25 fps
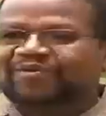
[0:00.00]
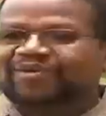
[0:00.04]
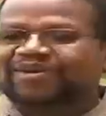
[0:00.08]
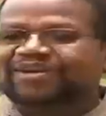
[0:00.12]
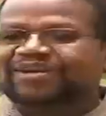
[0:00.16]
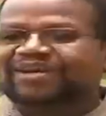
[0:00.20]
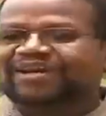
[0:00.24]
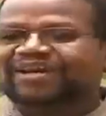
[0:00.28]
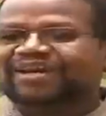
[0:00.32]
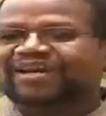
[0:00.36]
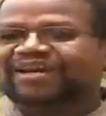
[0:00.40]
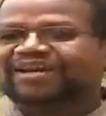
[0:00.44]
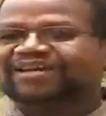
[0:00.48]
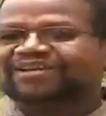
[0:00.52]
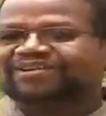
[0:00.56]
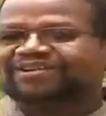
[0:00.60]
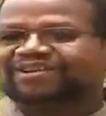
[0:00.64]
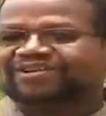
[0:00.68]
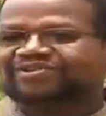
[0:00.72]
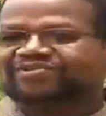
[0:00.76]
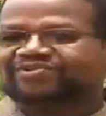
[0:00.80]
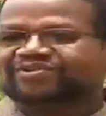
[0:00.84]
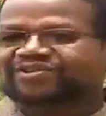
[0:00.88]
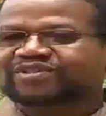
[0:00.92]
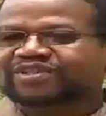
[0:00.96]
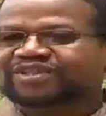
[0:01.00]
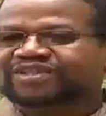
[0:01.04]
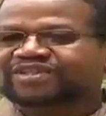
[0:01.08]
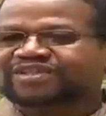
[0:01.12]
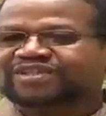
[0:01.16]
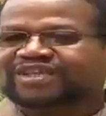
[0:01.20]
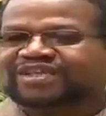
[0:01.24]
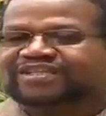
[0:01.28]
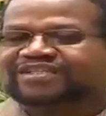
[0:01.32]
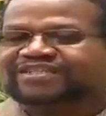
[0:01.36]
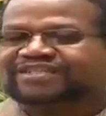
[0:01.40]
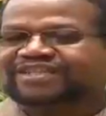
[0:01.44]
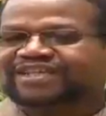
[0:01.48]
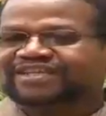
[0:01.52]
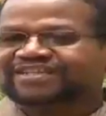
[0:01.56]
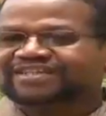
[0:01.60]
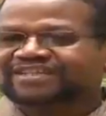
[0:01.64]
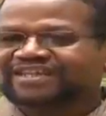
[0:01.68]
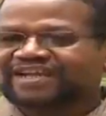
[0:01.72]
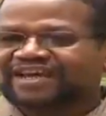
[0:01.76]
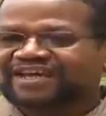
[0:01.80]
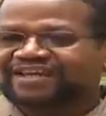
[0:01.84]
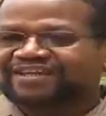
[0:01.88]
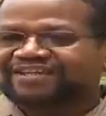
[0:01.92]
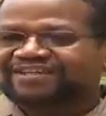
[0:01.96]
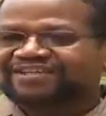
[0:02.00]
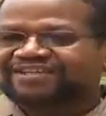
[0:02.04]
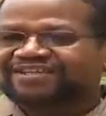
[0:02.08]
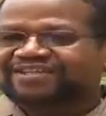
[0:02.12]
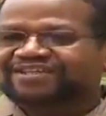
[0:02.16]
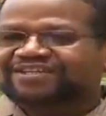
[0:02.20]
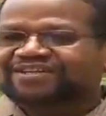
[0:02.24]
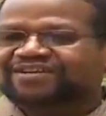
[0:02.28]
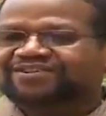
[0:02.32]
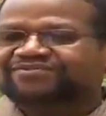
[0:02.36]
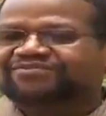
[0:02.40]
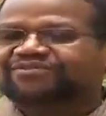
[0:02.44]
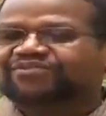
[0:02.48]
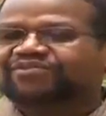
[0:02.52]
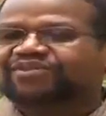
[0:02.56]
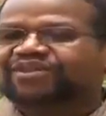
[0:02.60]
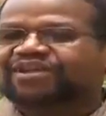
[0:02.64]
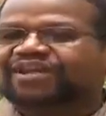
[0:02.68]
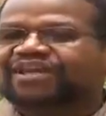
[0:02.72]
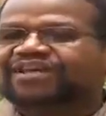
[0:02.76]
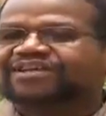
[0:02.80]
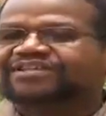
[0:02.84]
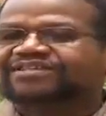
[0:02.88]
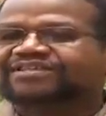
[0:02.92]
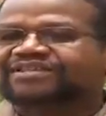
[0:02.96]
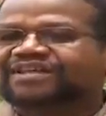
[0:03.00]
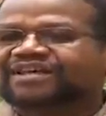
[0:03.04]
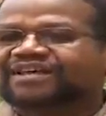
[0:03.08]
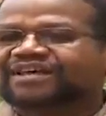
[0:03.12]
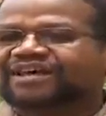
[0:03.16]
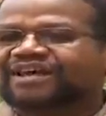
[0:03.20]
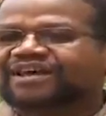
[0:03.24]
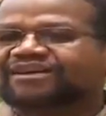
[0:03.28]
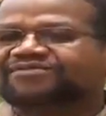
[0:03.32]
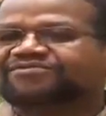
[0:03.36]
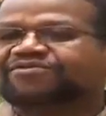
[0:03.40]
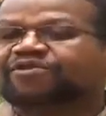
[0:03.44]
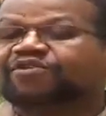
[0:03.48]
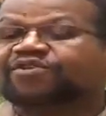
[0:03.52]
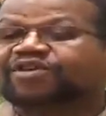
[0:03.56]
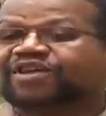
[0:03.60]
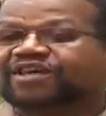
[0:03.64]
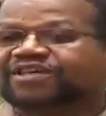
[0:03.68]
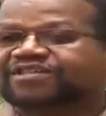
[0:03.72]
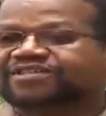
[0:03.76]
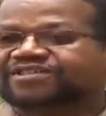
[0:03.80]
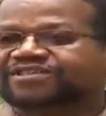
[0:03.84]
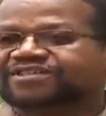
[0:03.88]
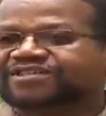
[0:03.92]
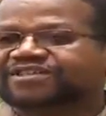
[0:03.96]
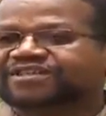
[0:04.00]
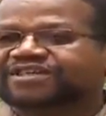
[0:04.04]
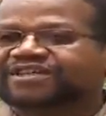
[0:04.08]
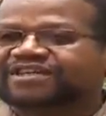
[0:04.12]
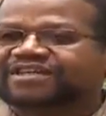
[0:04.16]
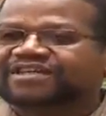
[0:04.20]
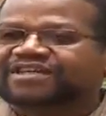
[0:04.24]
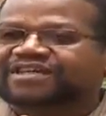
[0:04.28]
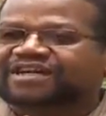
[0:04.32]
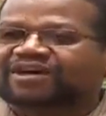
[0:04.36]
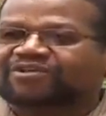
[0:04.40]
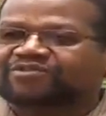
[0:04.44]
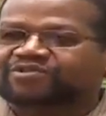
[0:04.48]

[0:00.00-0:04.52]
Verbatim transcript: When I, I graduated in 1989, mm. for the next uh, four years, okay.